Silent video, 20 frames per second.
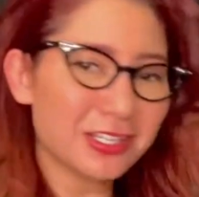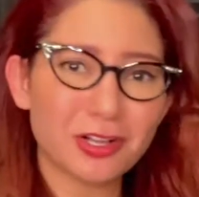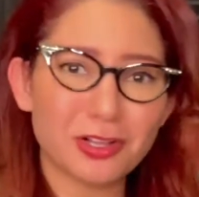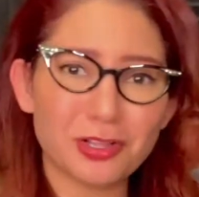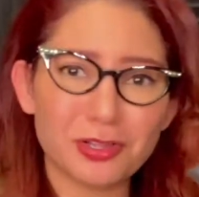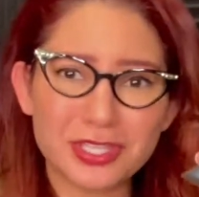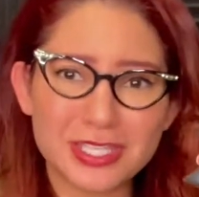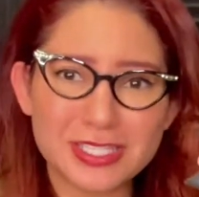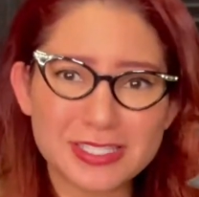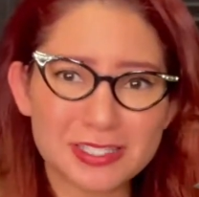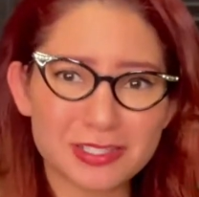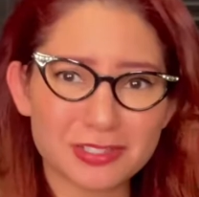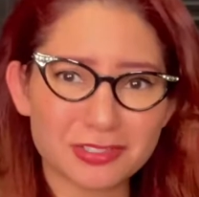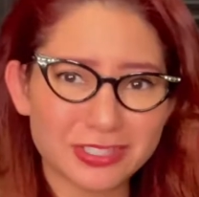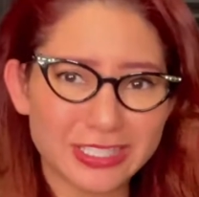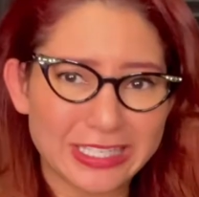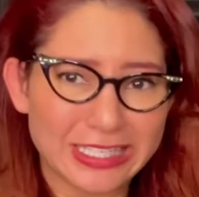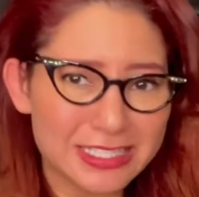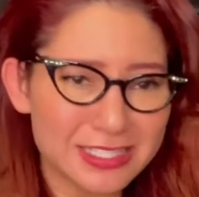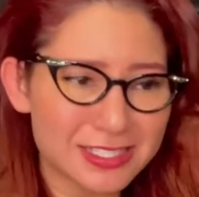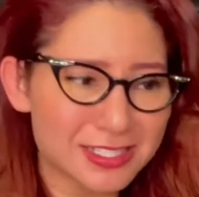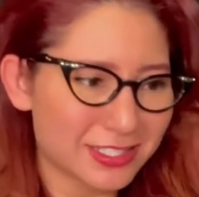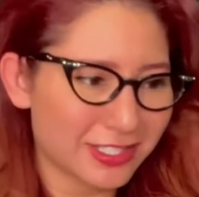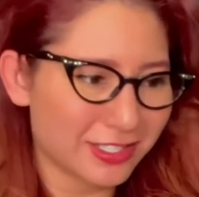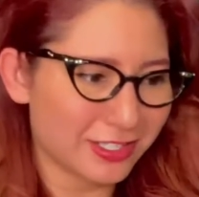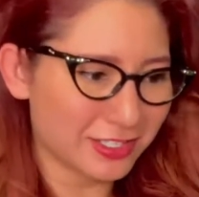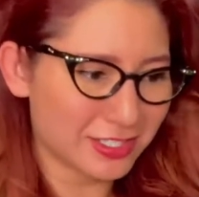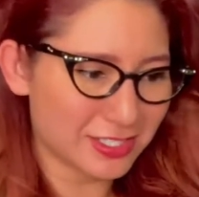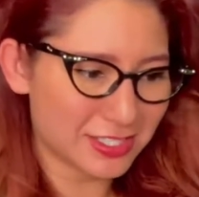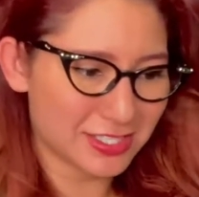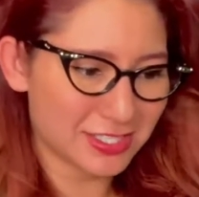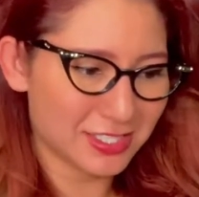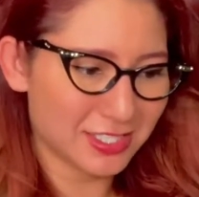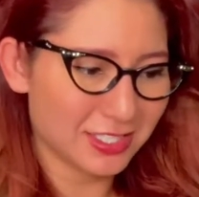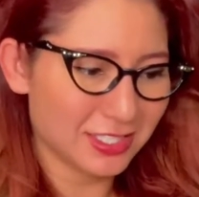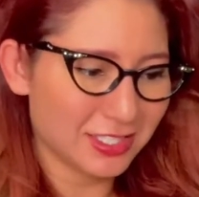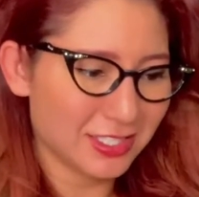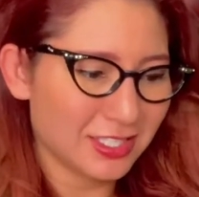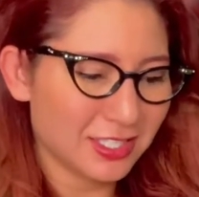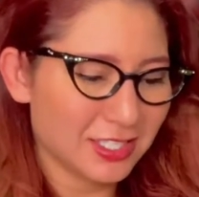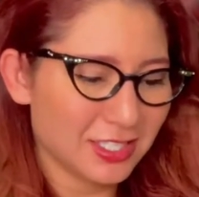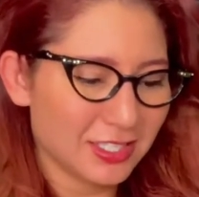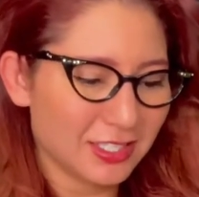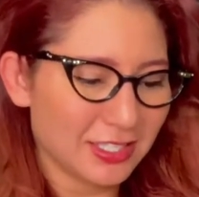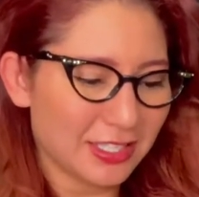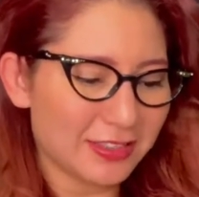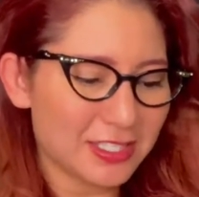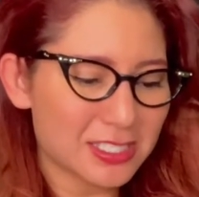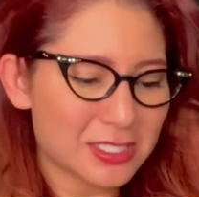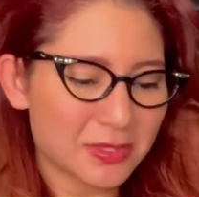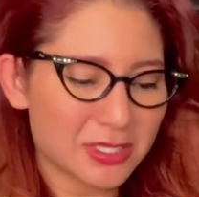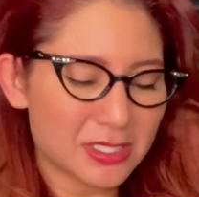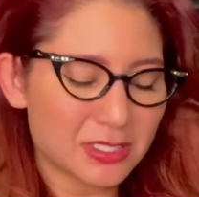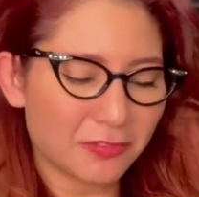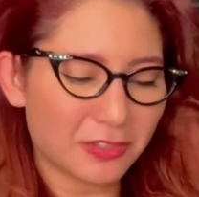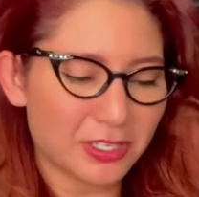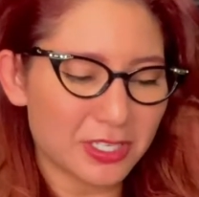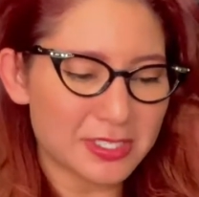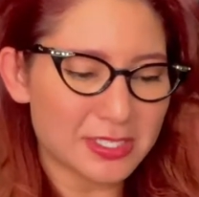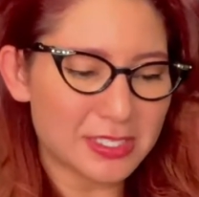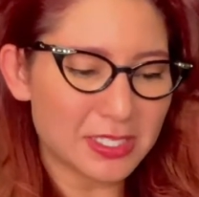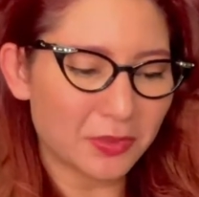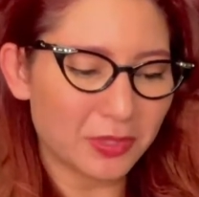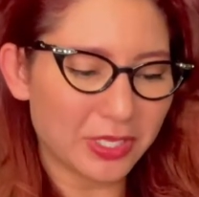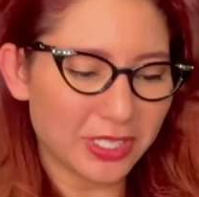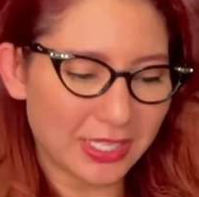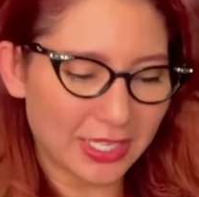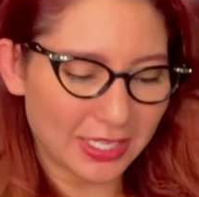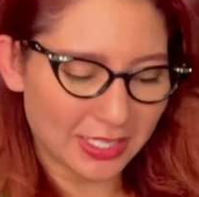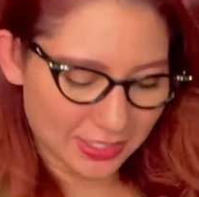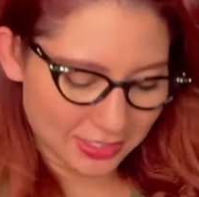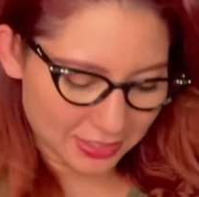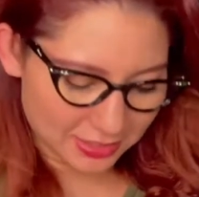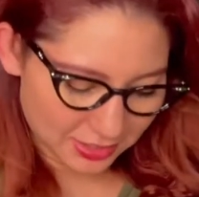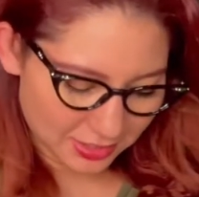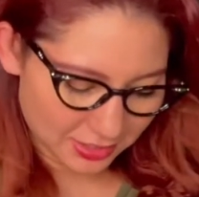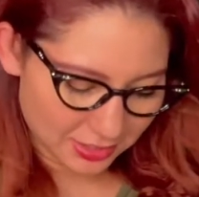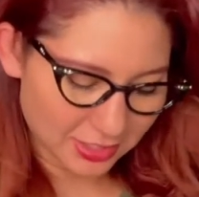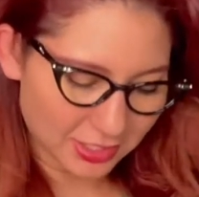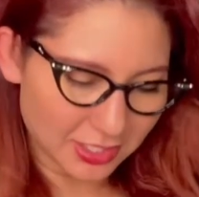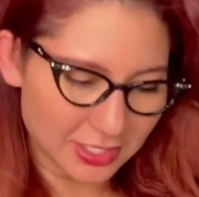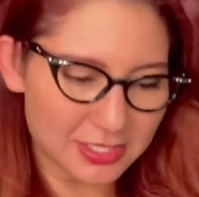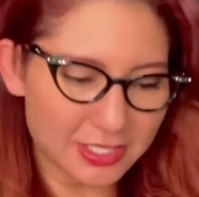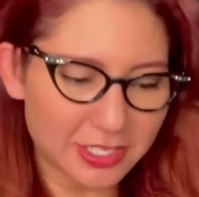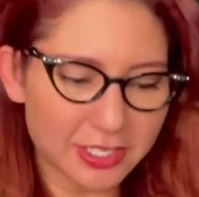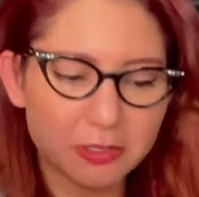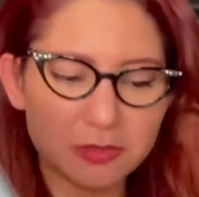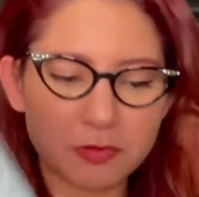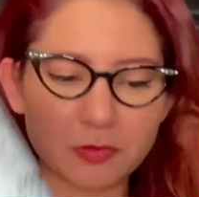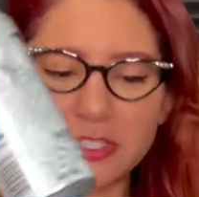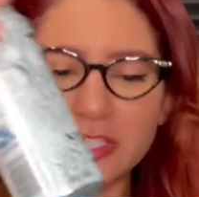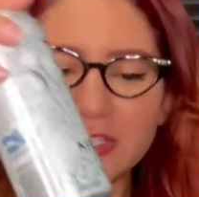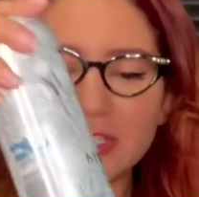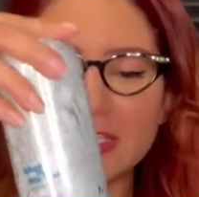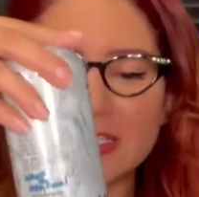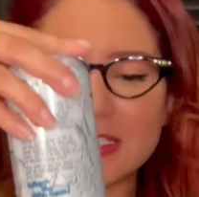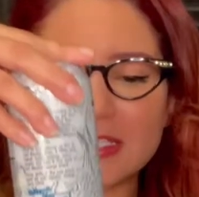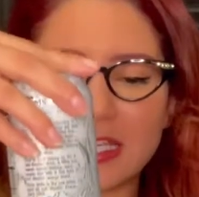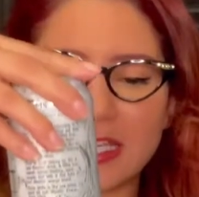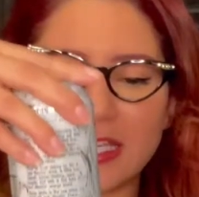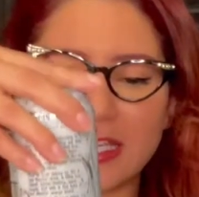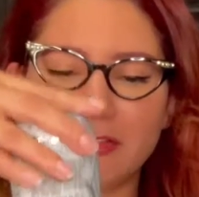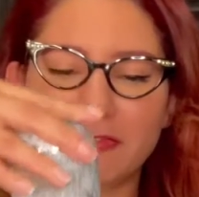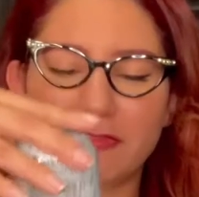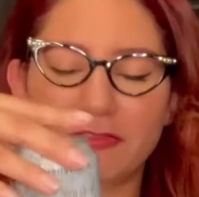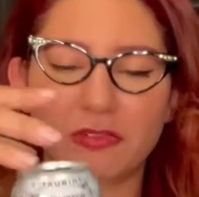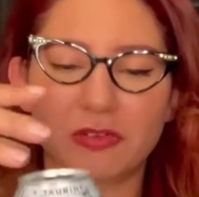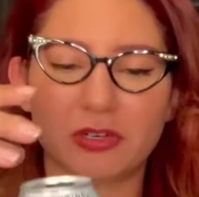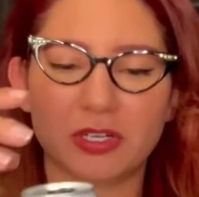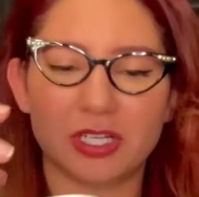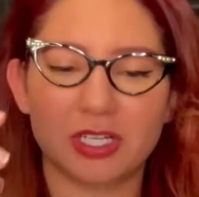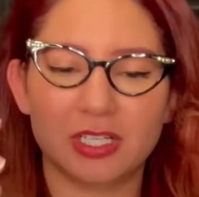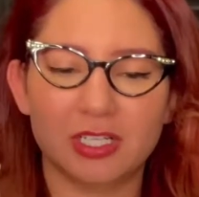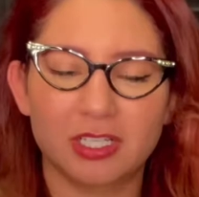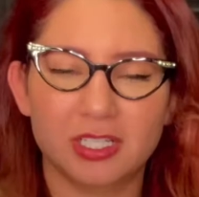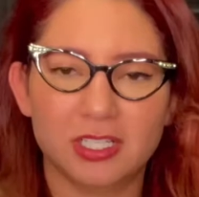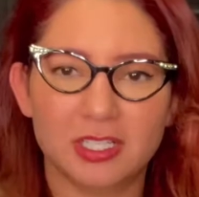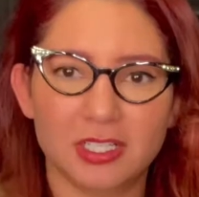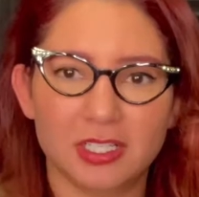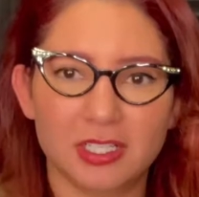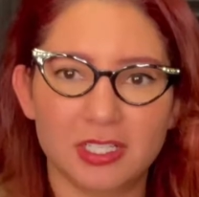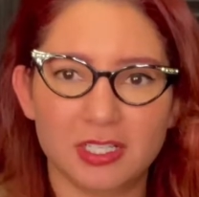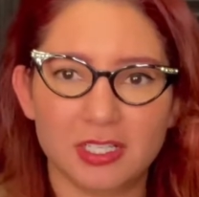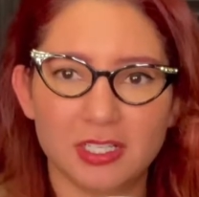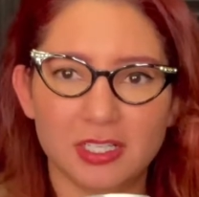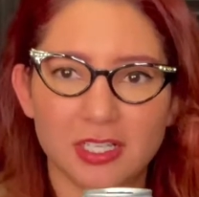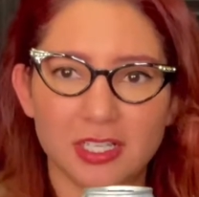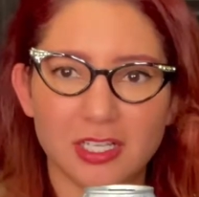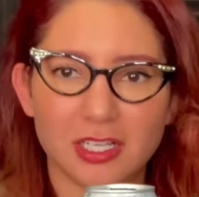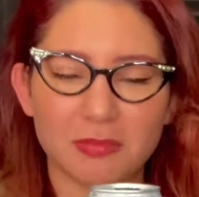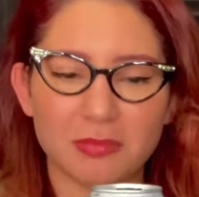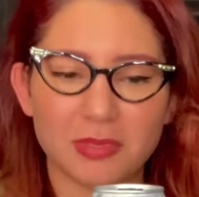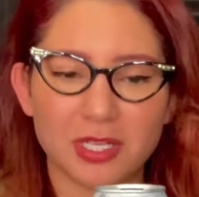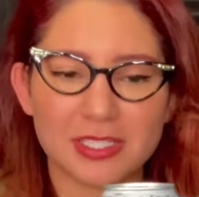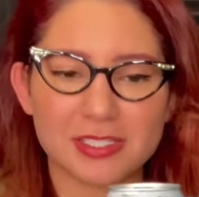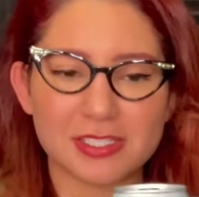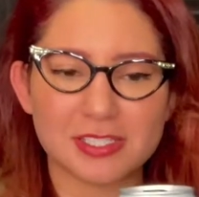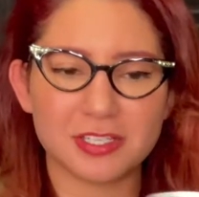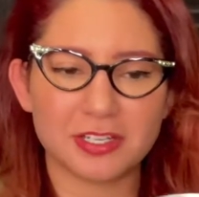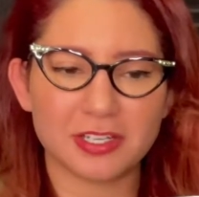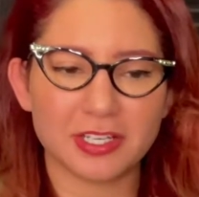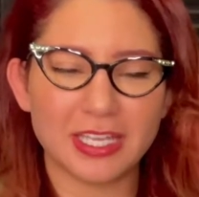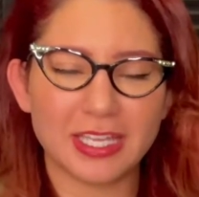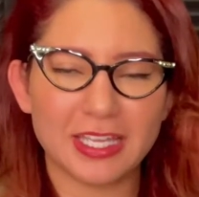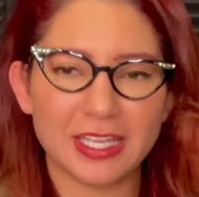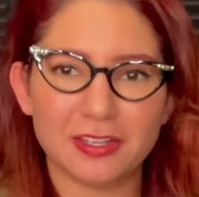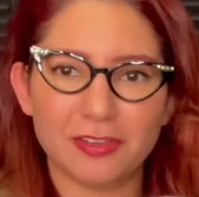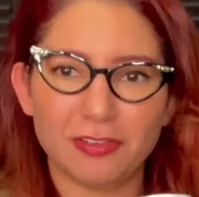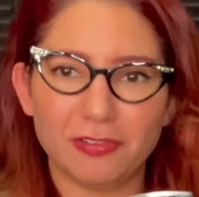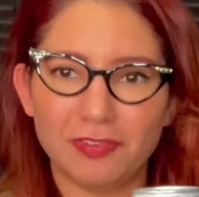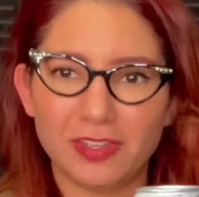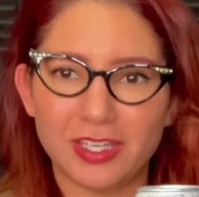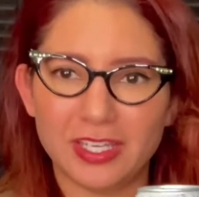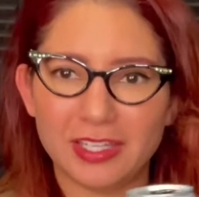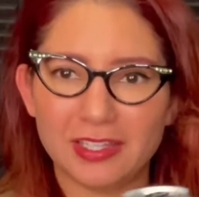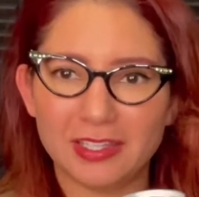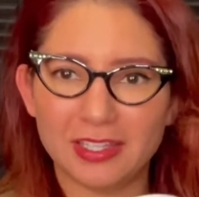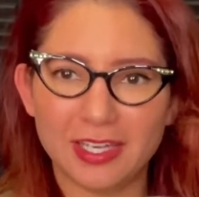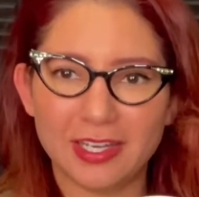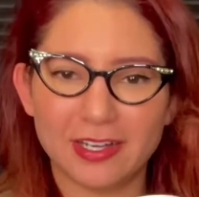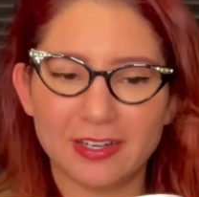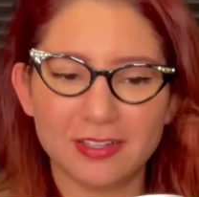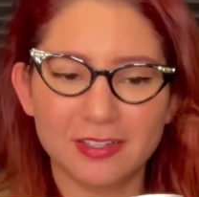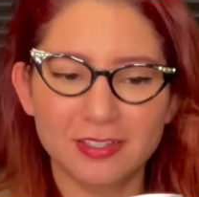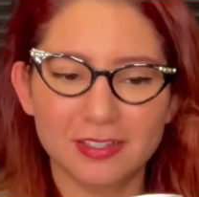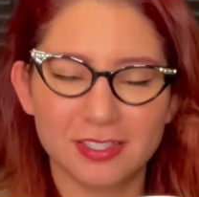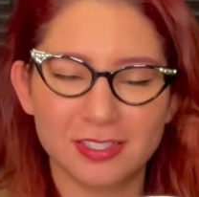all these little inserts. Like this one's for a soda can, because they're really designed for a monster can to fit in there.